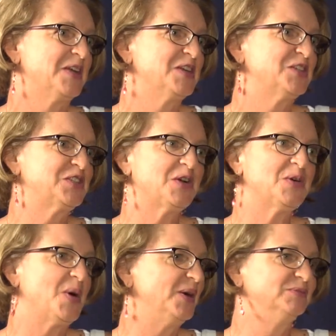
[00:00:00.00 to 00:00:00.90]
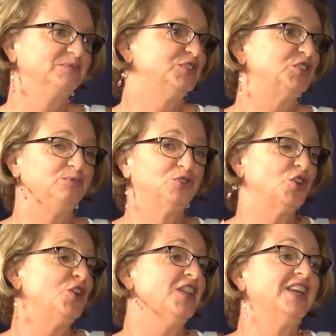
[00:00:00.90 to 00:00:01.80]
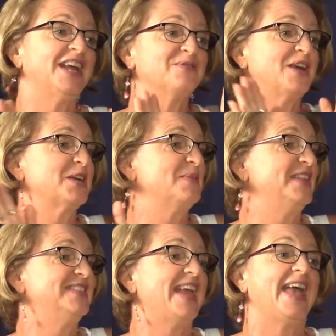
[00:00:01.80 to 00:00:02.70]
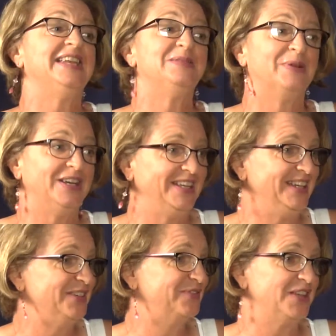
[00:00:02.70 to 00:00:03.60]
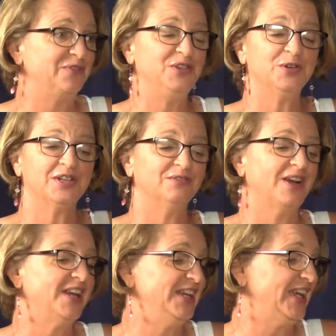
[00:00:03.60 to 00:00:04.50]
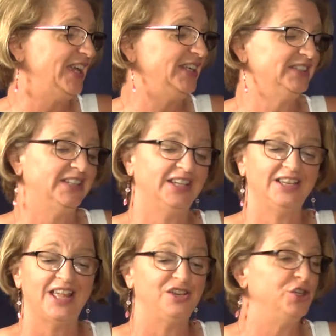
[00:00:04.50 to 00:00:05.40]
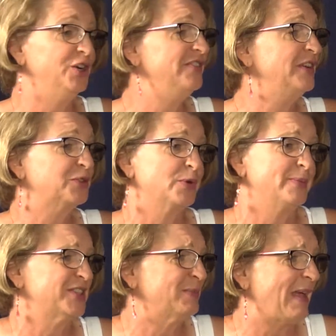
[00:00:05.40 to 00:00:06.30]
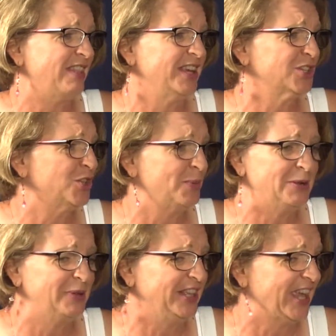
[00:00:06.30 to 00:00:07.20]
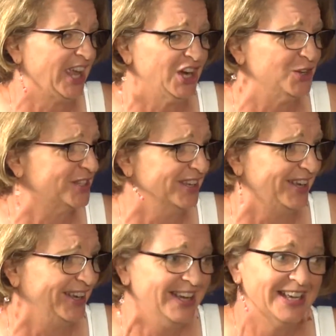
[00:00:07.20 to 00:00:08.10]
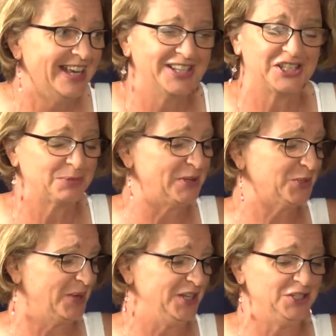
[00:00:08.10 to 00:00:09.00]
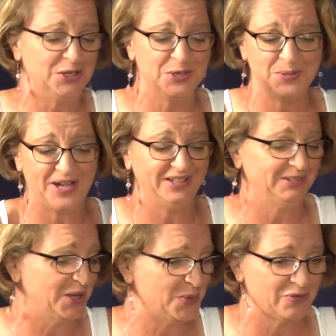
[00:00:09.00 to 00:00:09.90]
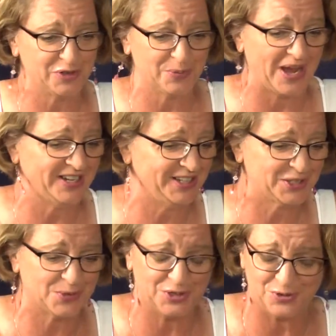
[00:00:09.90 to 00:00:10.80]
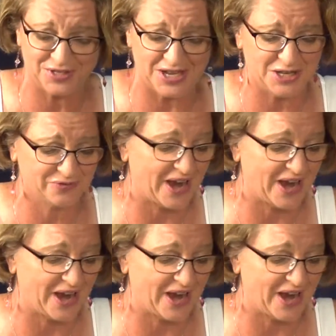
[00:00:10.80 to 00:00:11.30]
So journaling, I recommend to anybody. If you can write, and you don't even have to worry about spelling, because nobody really cares. It's just between you and whoever you're writing to, or yourself.